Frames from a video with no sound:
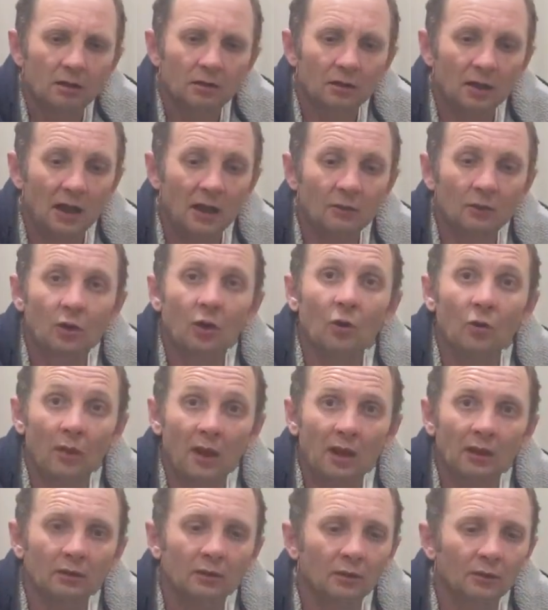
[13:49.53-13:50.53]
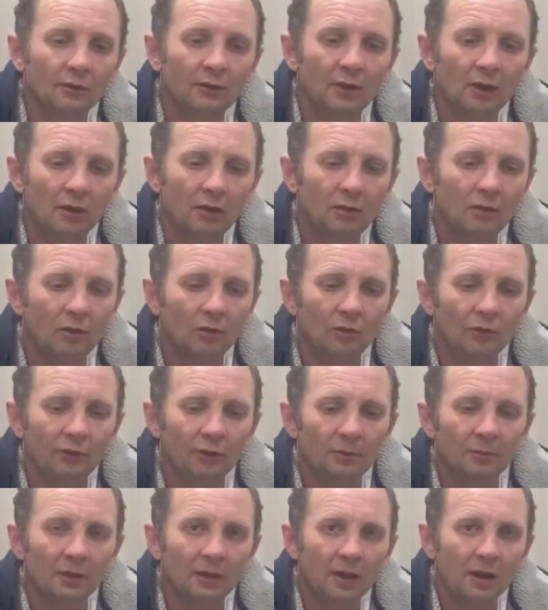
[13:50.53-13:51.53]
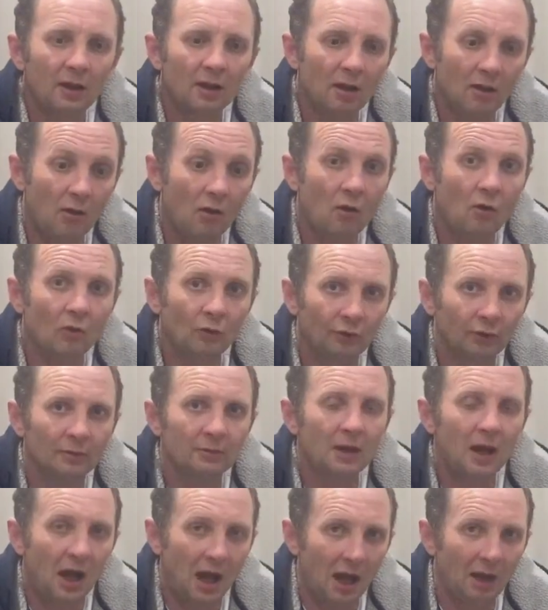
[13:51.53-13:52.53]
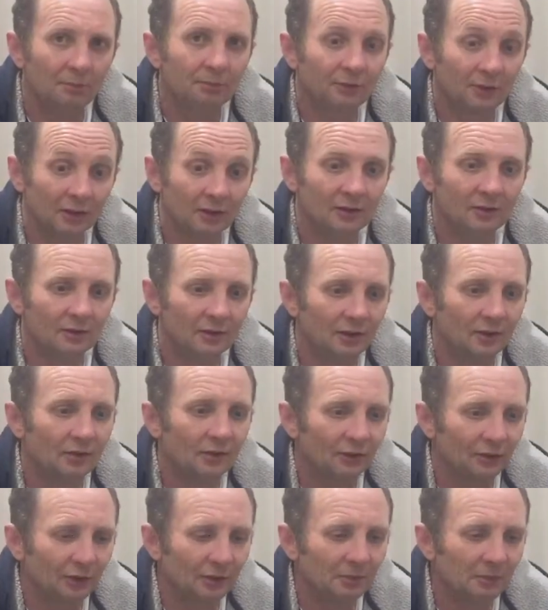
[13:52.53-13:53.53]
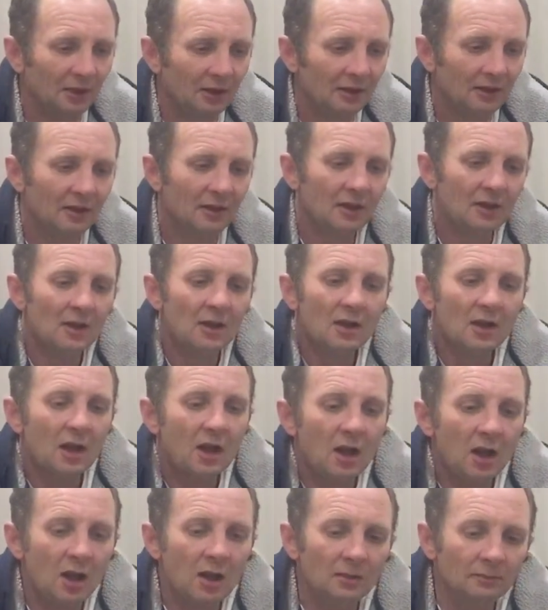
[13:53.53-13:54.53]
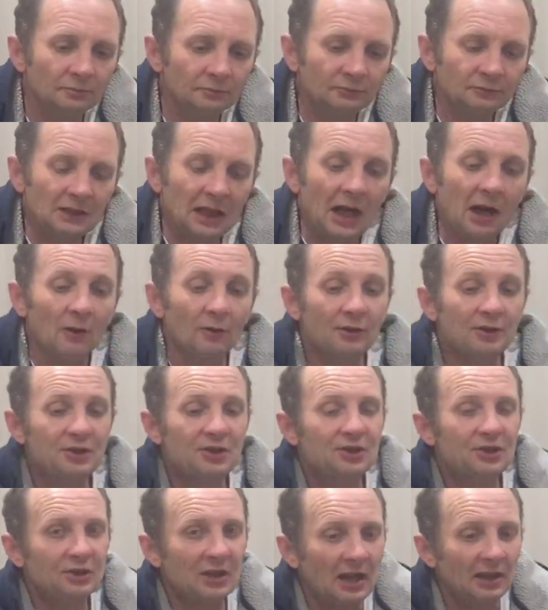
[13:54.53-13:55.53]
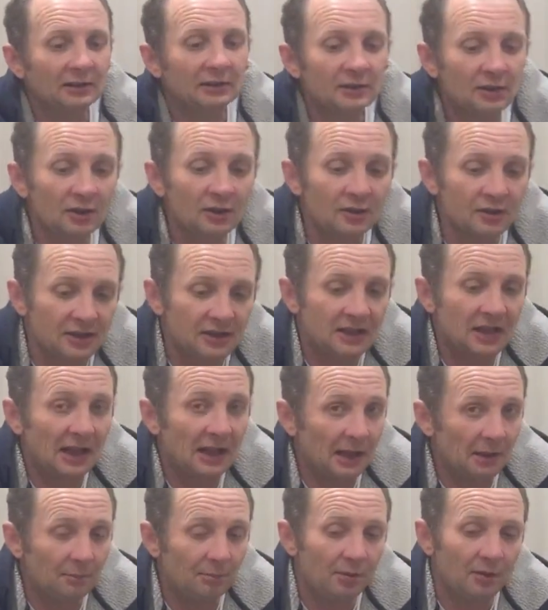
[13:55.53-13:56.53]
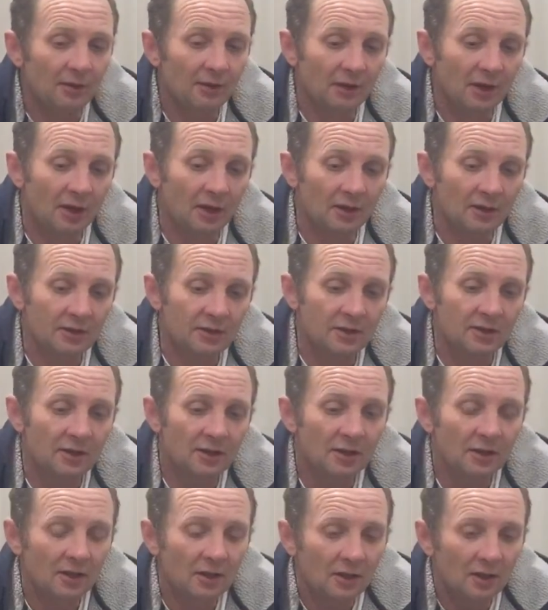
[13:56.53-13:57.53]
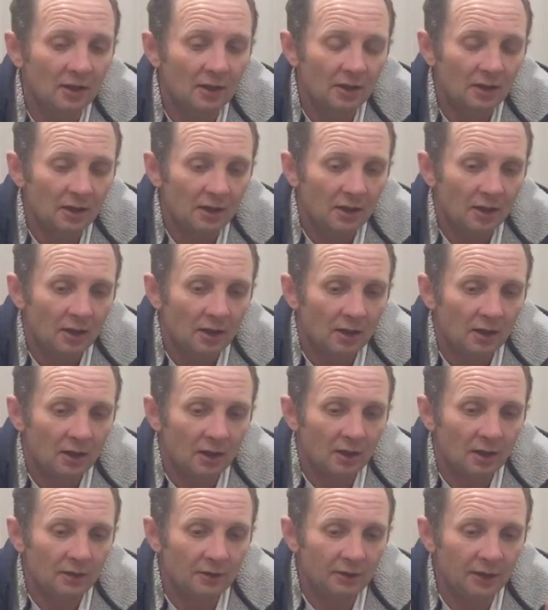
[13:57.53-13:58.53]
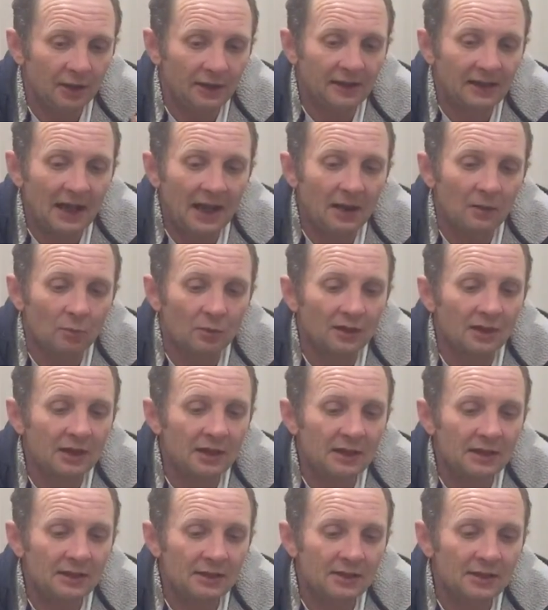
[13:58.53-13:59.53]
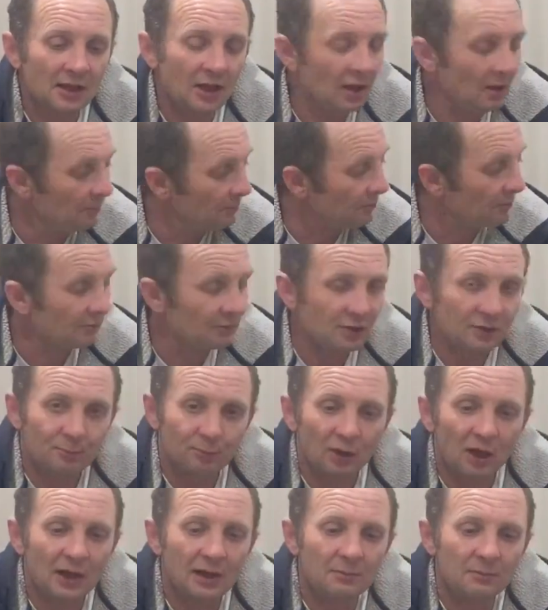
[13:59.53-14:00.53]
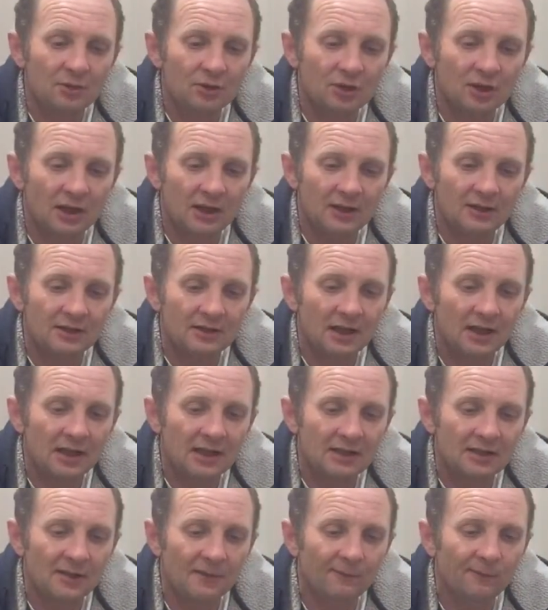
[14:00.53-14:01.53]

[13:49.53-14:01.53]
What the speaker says: Look how cool that looks. Awesome, isn't it? Awesome. Absolutely awesome. Now, the standard tip that you get with these spraying machines is a